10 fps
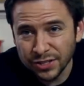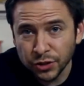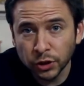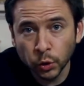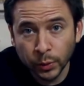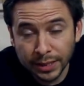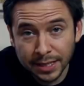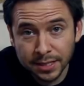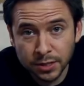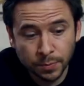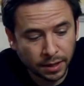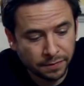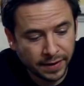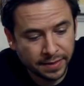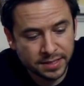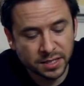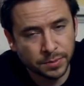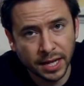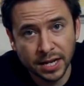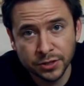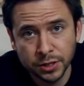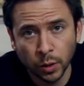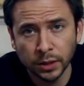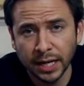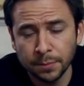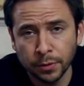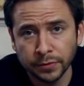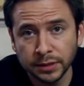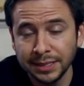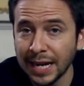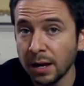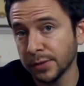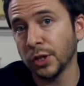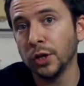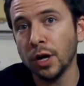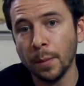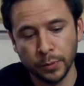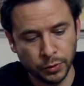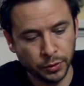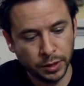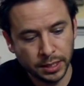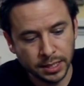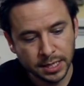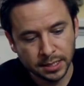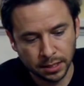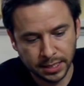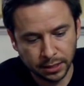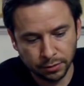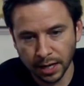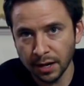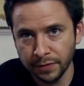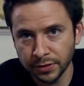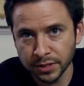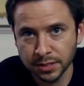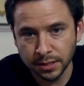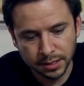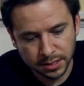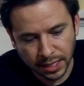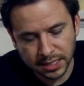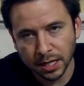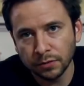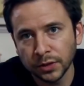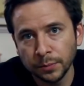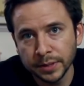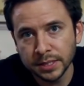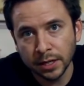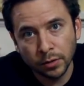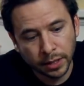you're gluing this, you might find that some of the edges don't line up perfectly. Now's a good opportunity to take your knife and just slice off little bits here and